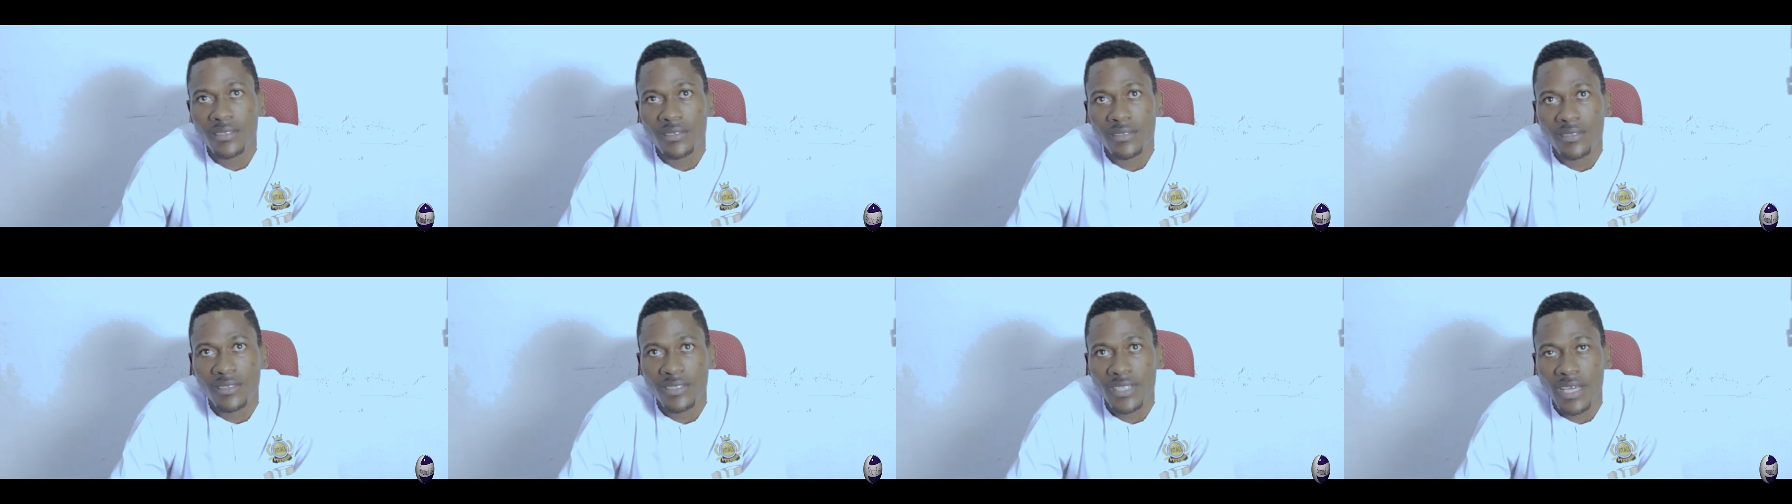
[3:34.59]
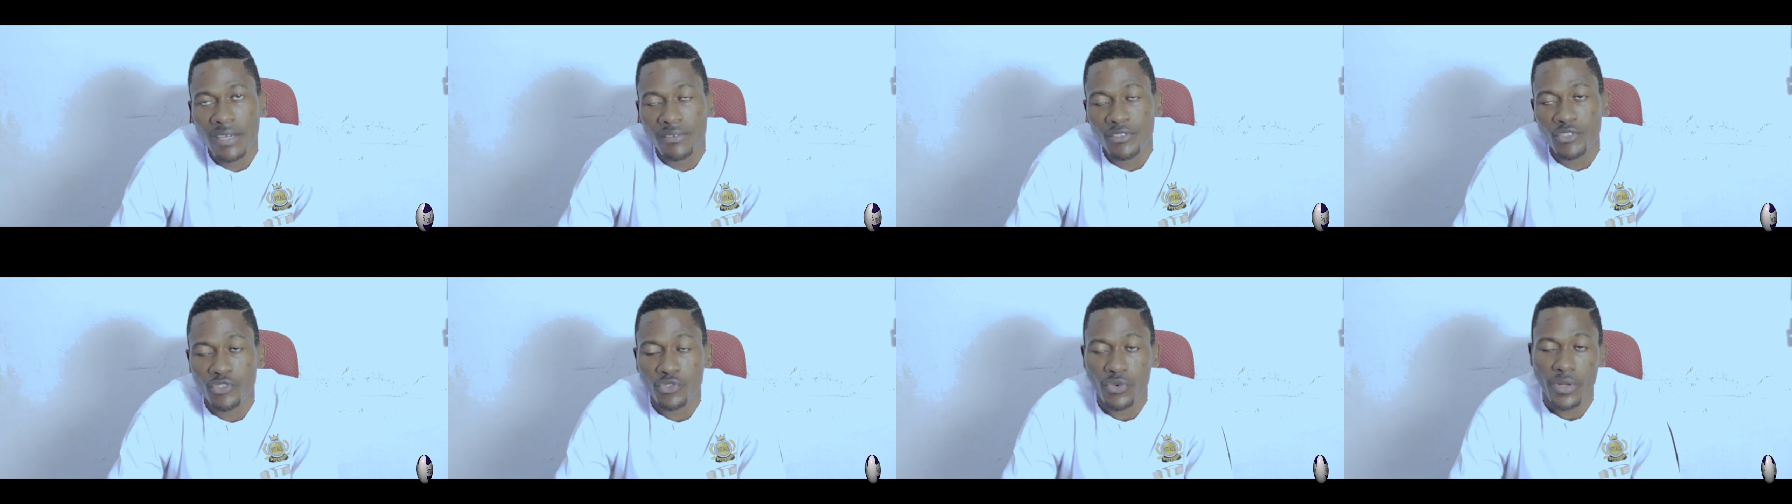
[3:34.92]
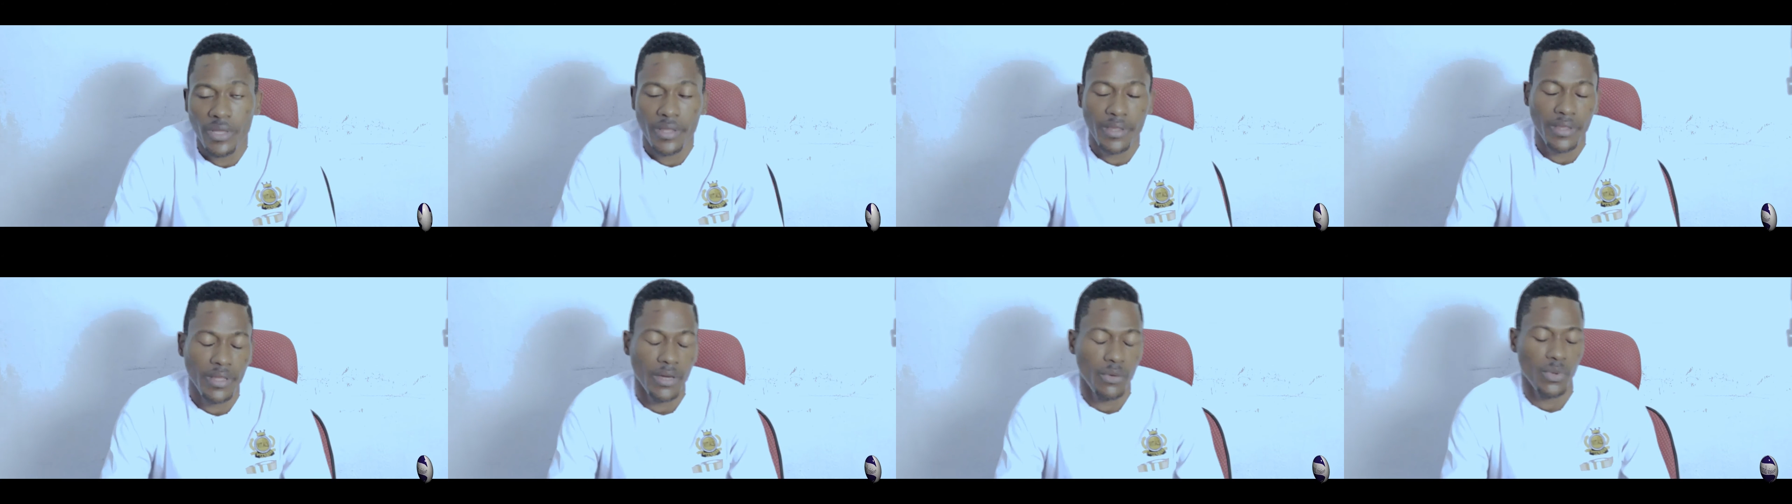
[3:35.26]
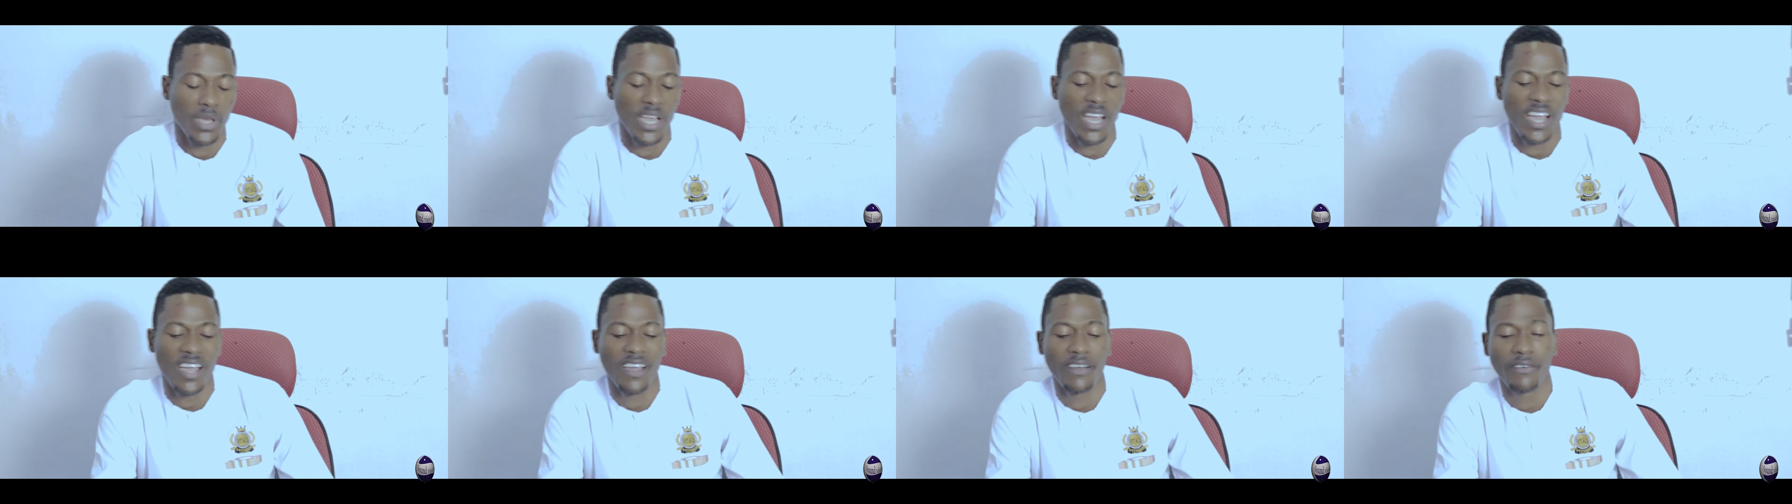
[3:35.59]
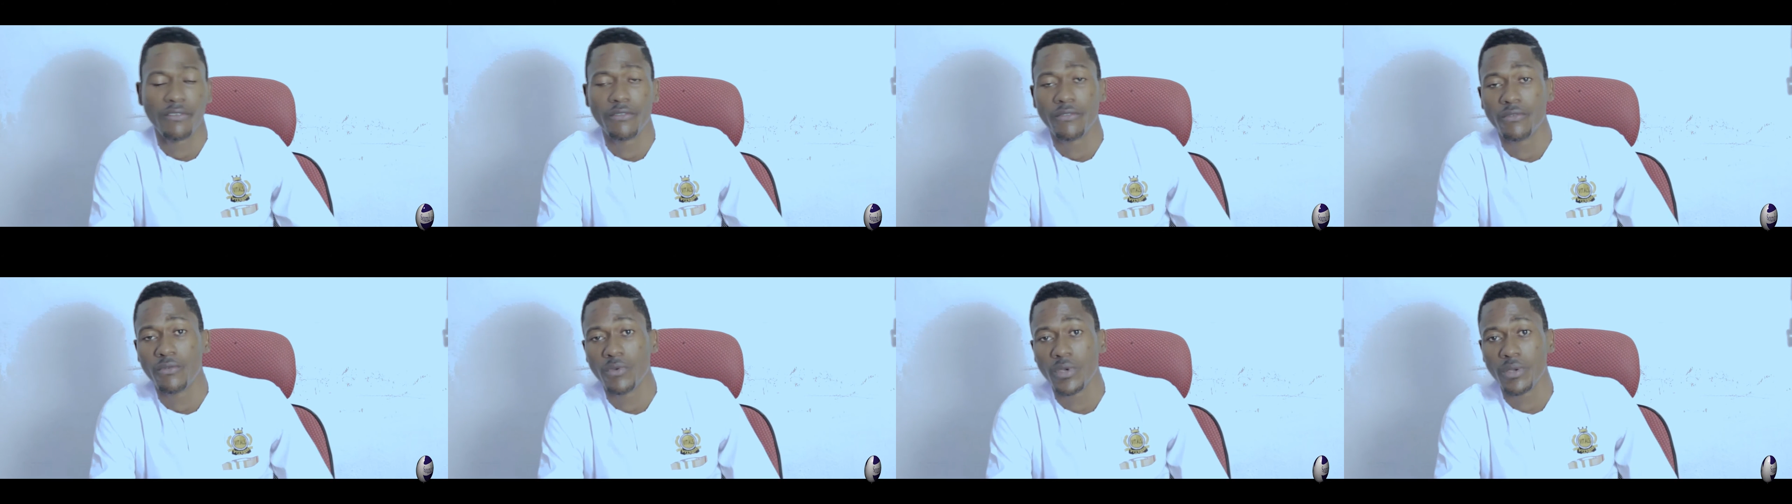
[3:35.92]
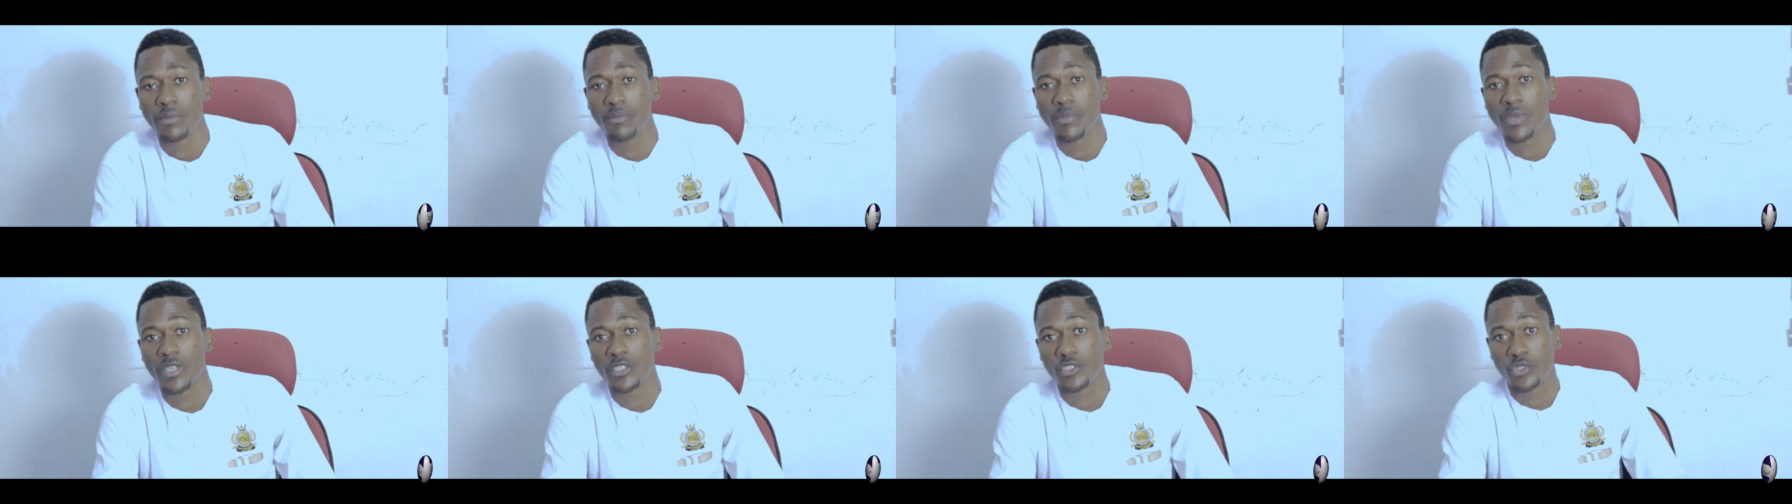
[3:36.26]
staff strength that we have, we
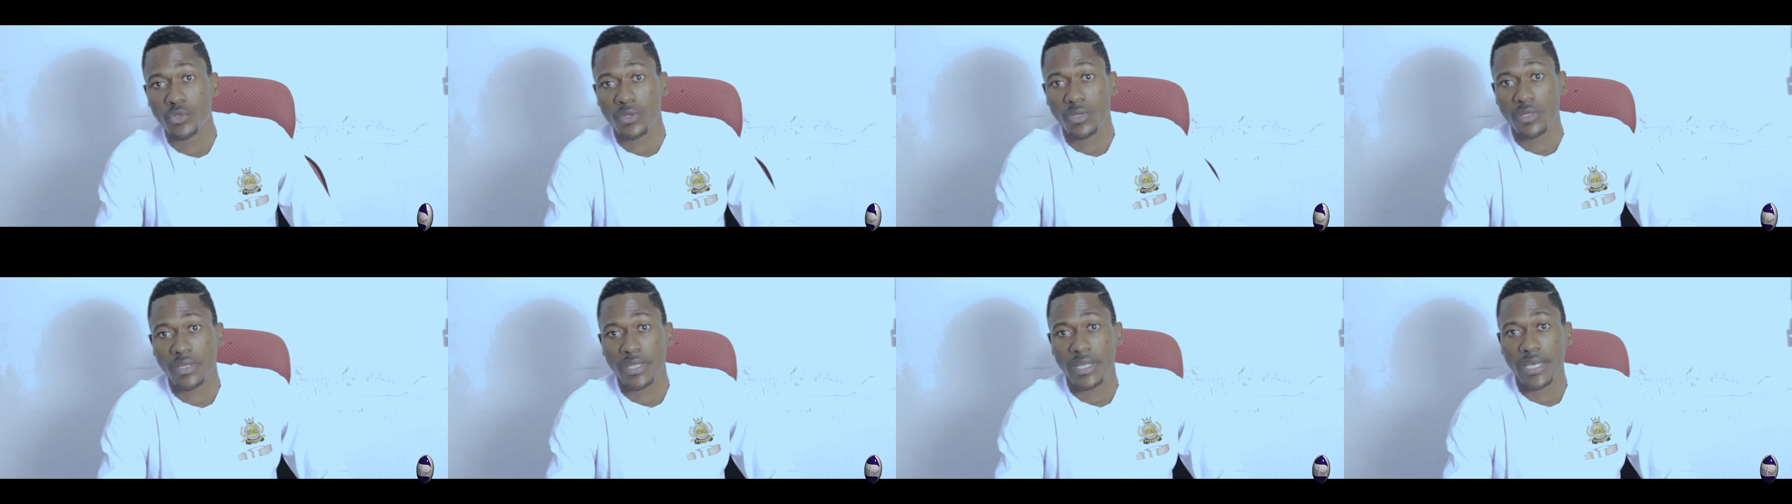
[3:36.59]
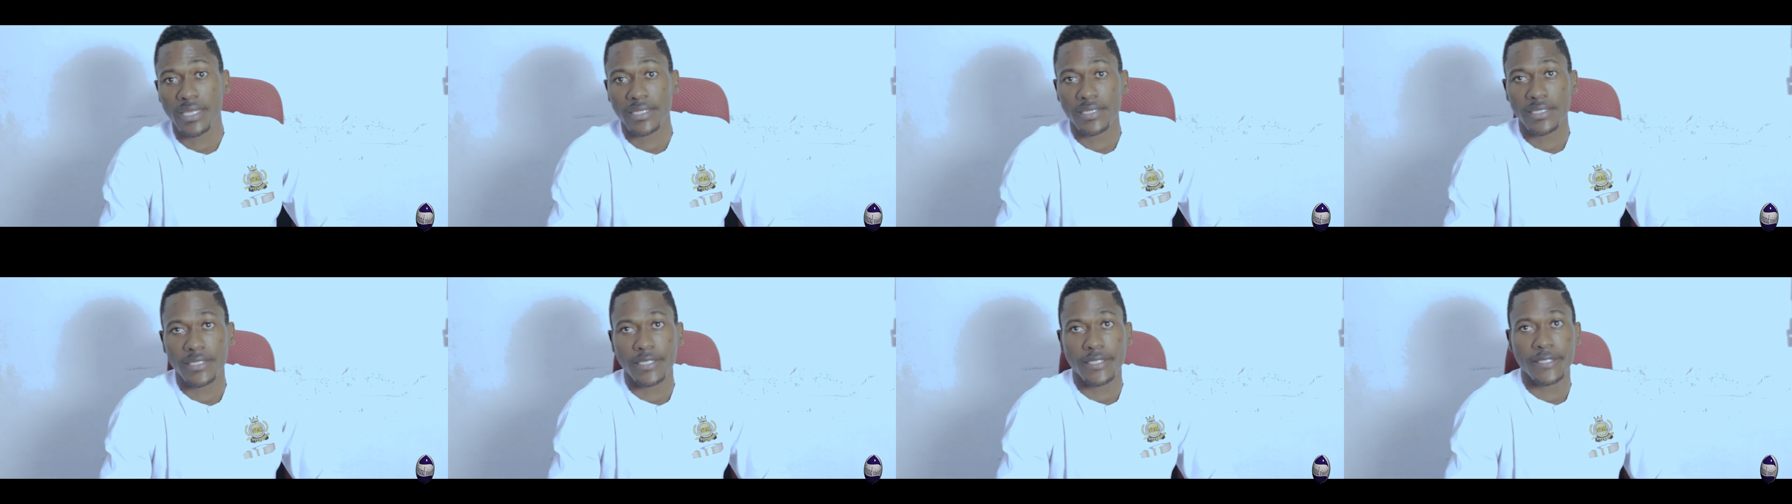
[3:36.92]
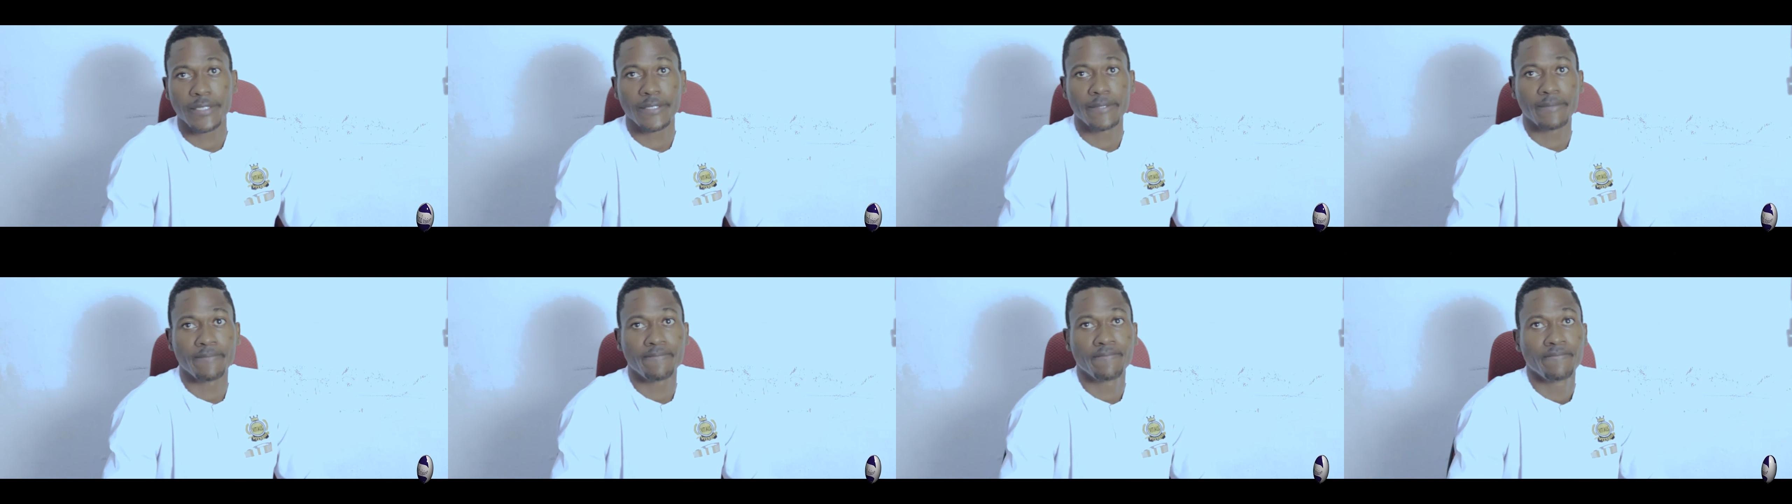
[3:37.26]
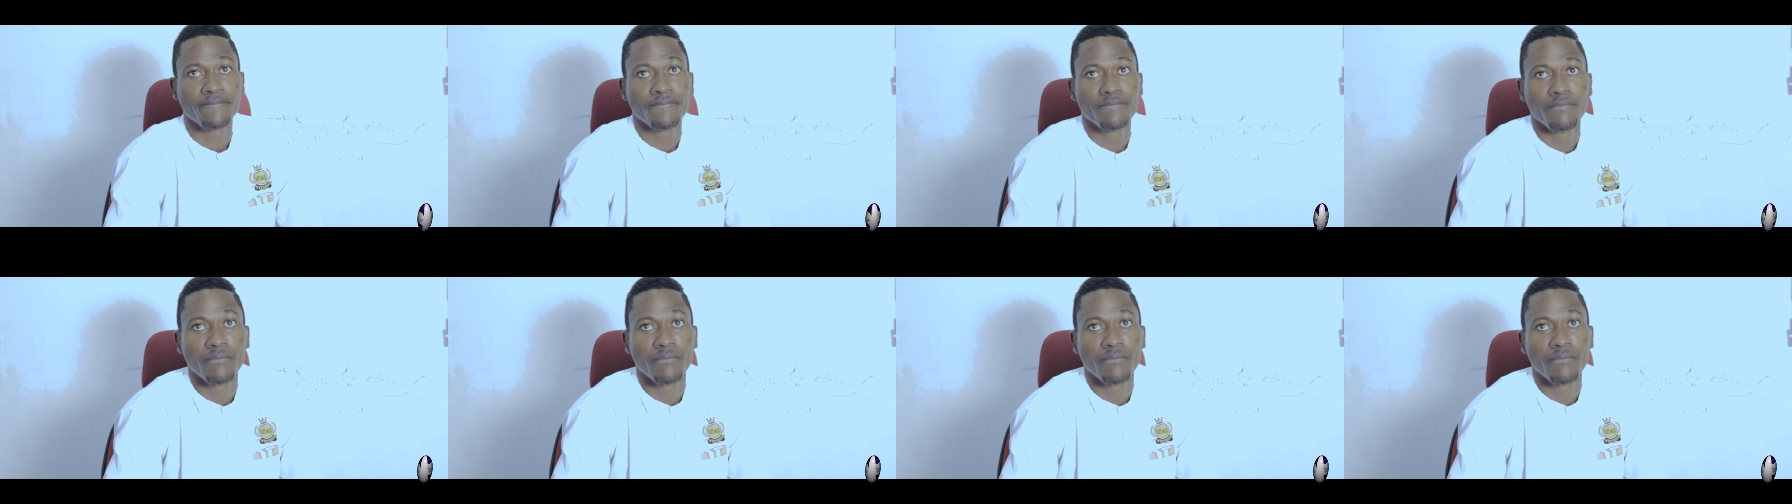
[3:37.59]
make sure that um,